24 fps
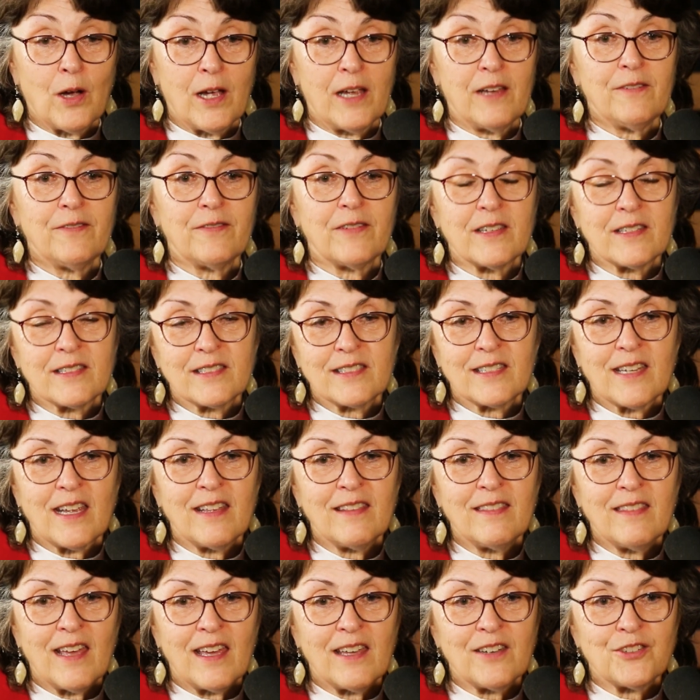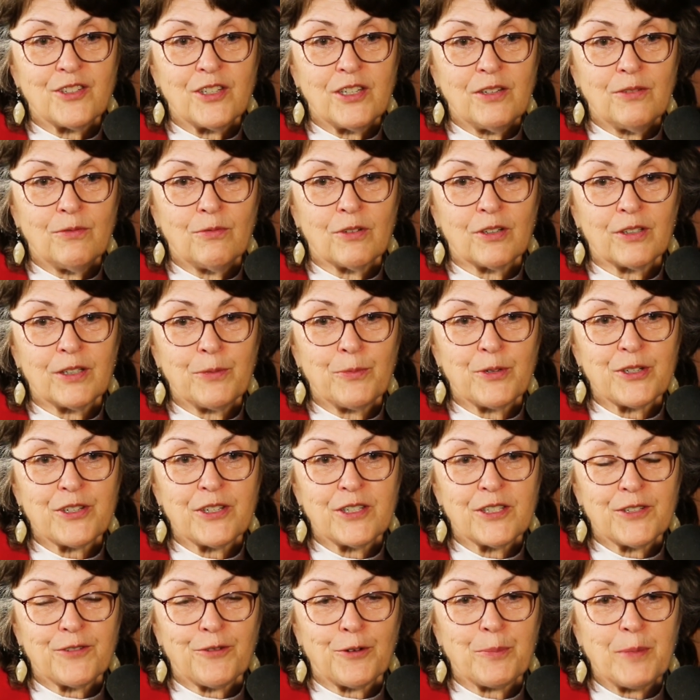wife has said that she really
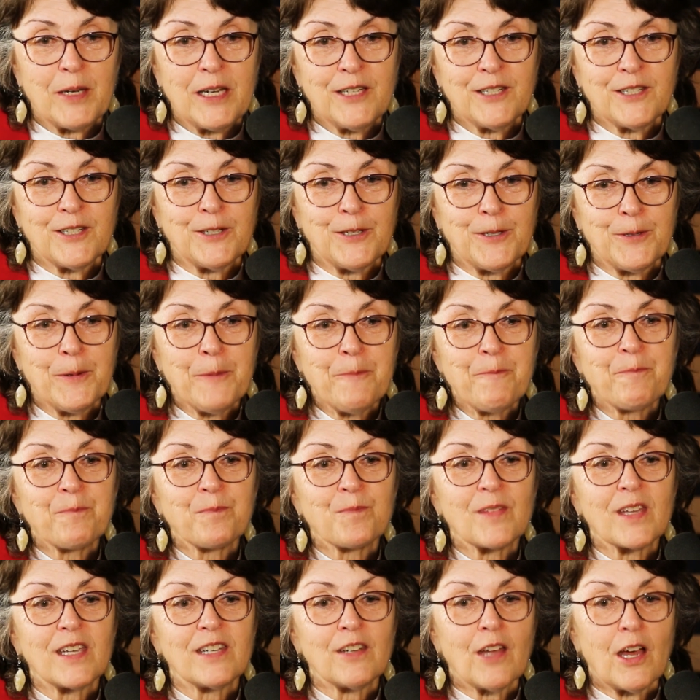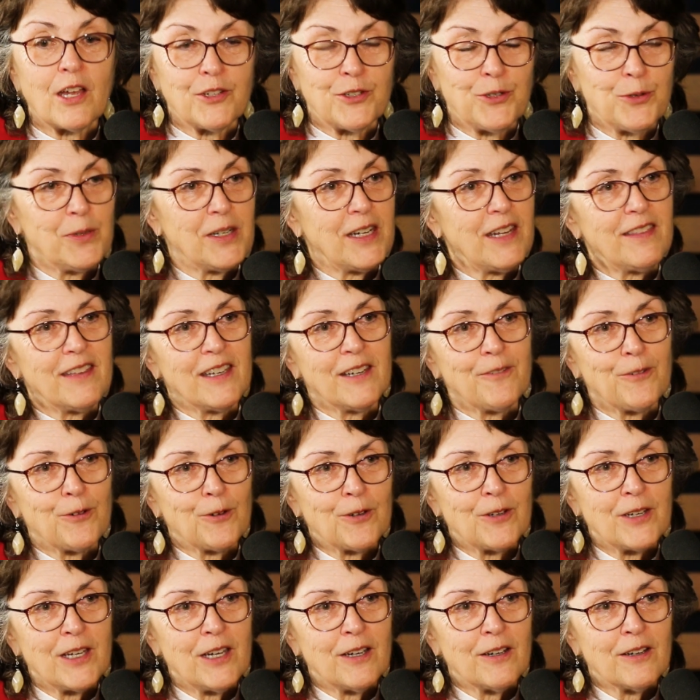wishes for me to not do anything
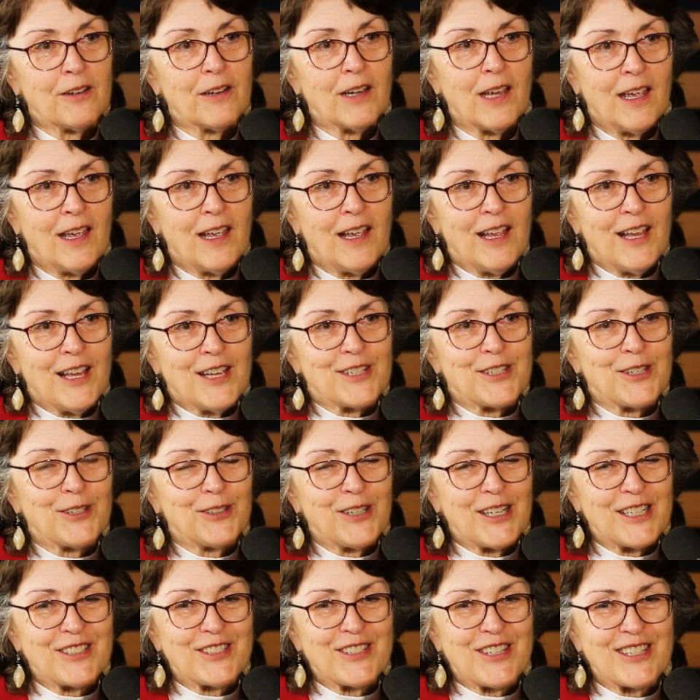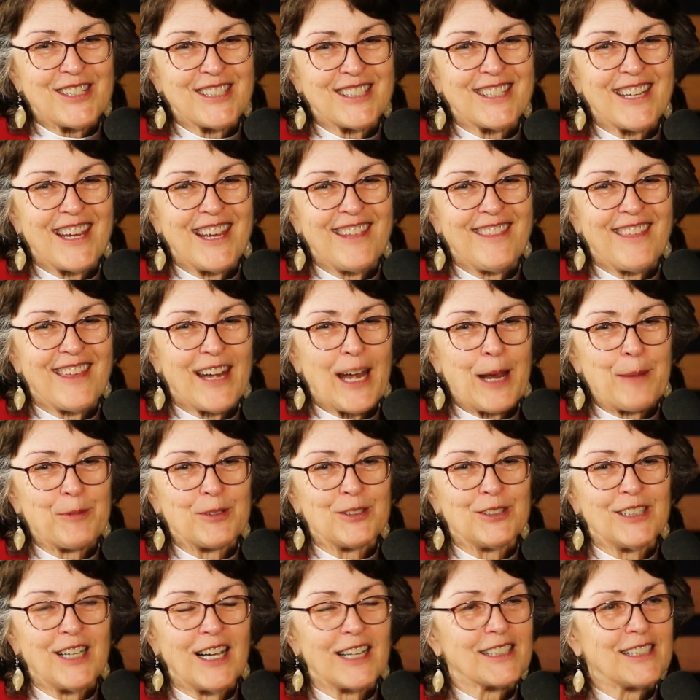for a year. So let's just say that
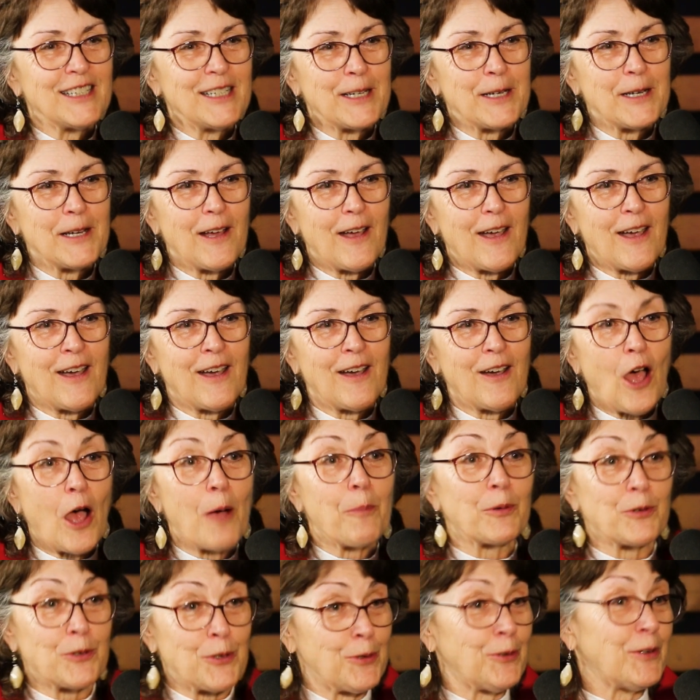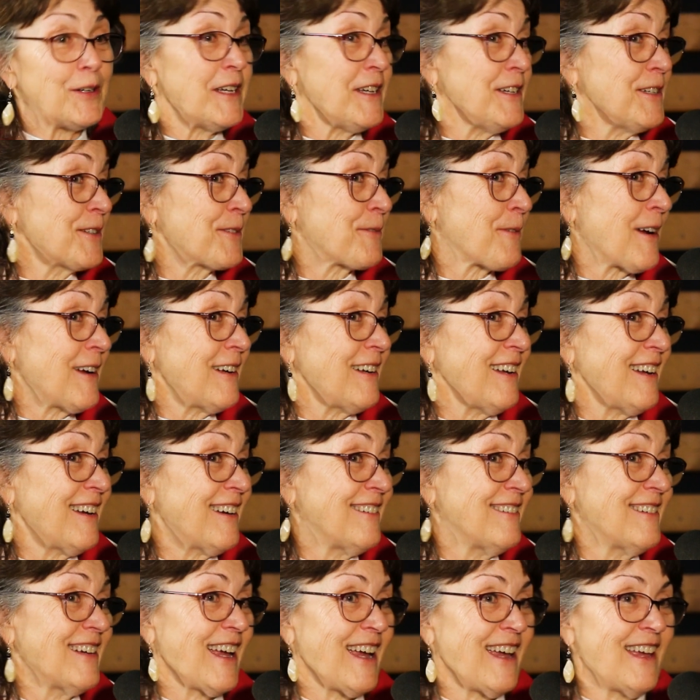I'm collecting opportunities right
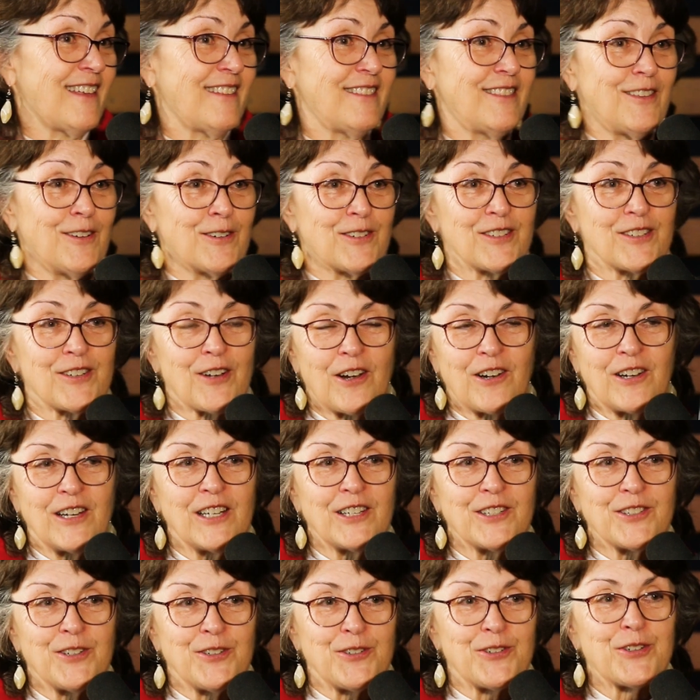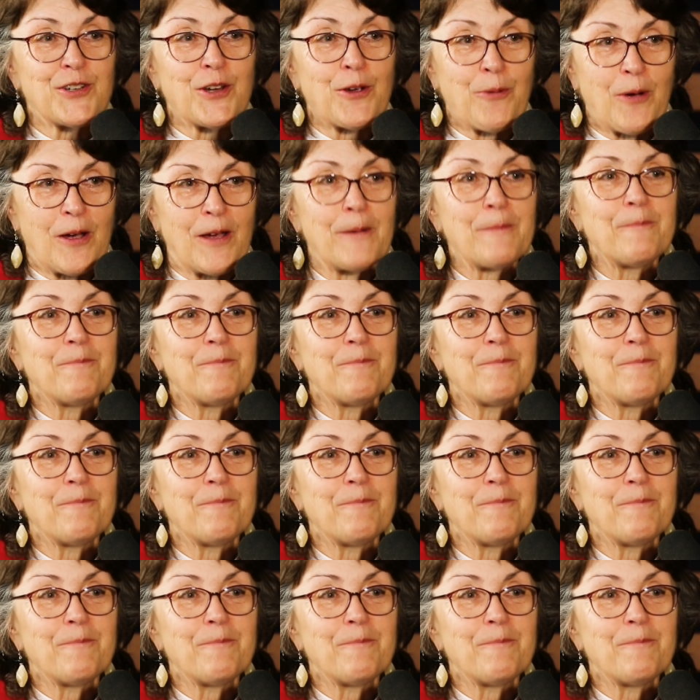now, and they're starting to show